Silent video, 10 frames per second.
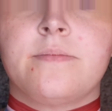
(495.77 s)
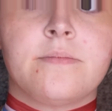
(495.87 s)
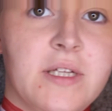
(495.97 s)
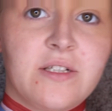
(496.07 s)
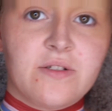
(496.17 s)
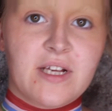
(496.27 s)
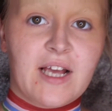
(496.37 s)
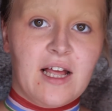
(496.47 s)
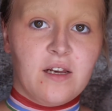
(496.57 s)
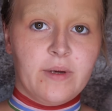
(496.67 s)
This looks like a
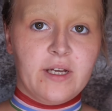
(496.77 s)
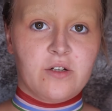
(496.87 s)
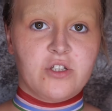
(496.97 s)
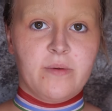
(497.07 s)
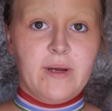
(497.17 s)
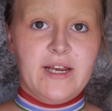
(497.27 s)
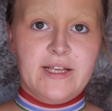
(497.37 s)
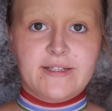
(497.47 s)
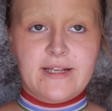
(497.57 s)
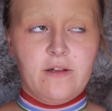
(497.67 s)
Halloween costume in
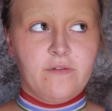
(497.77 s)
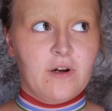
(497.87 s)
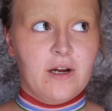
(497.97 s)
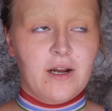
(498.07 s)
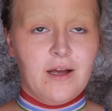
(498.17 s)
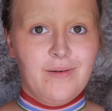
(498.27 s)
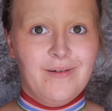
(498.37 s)
itself right now.